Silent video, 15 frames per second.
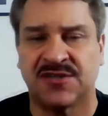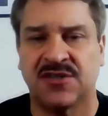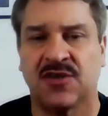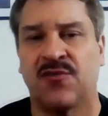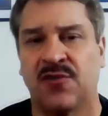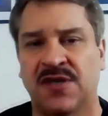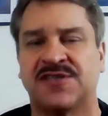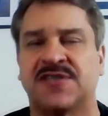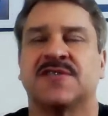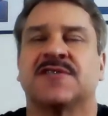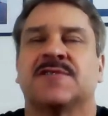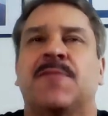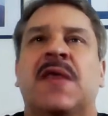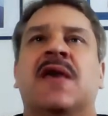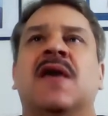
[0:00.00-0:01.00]
So, for
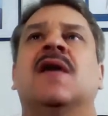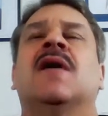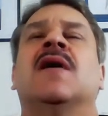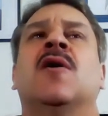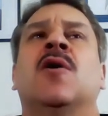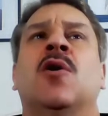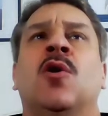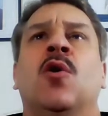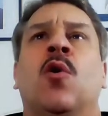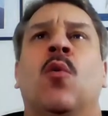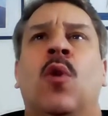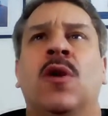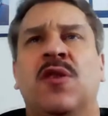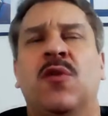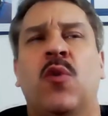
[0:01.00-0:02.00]
instance,
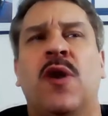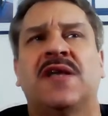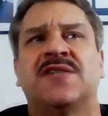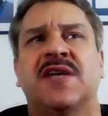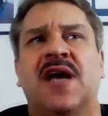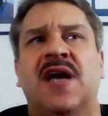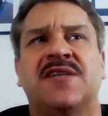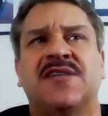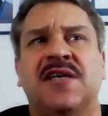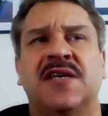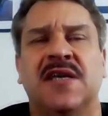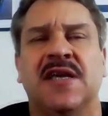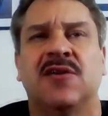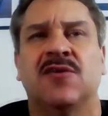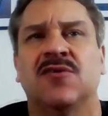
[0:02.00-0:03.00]
one of the ways that I see
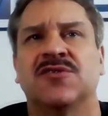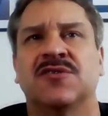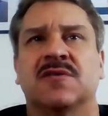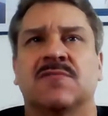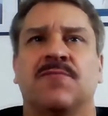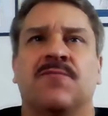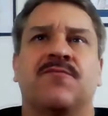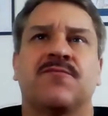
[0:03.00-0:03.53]
leaders